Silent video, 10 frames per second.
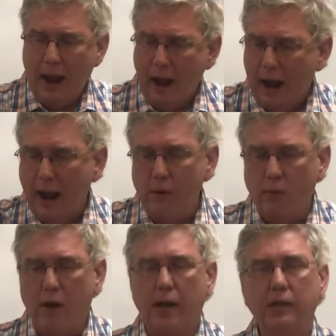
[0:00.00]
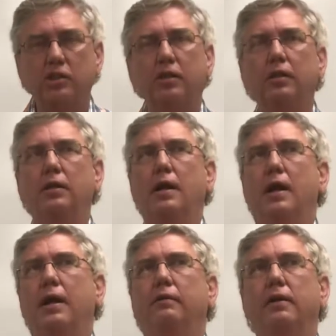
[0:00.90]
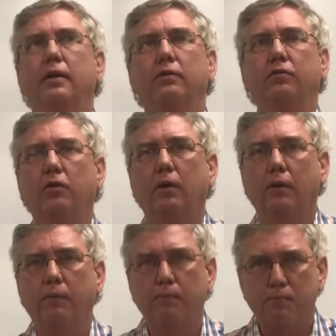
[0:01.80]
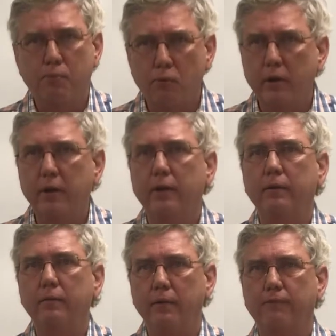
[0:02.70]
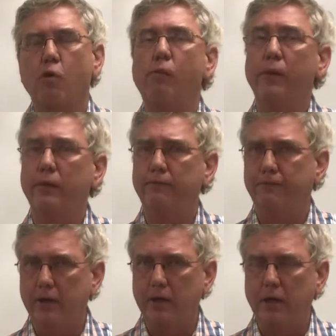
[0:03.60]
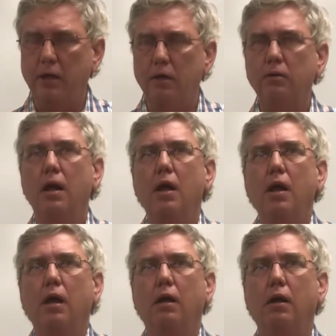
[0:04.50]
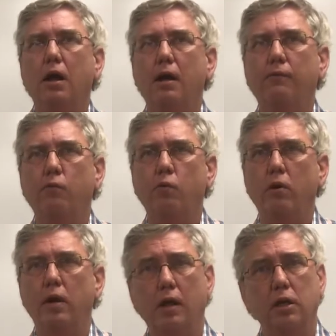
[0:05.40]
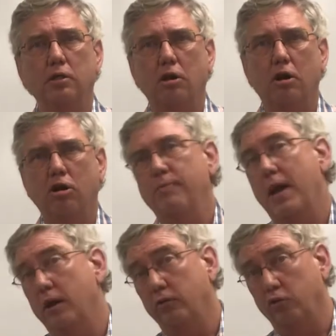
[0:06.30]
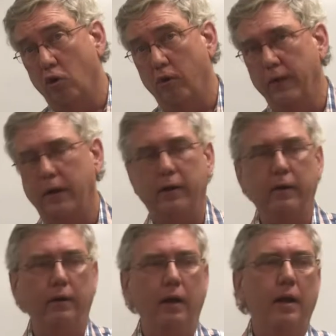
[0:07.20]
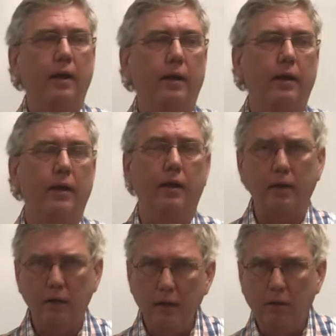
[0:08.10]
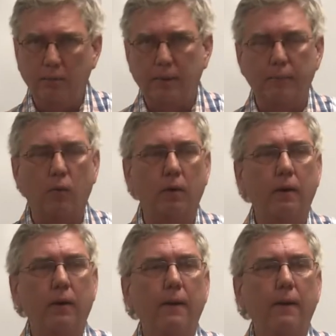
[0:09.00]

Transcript: I watched it. I think it's a pretty informative video. A lot of what I'm going to talk about is on there, and a little bit more.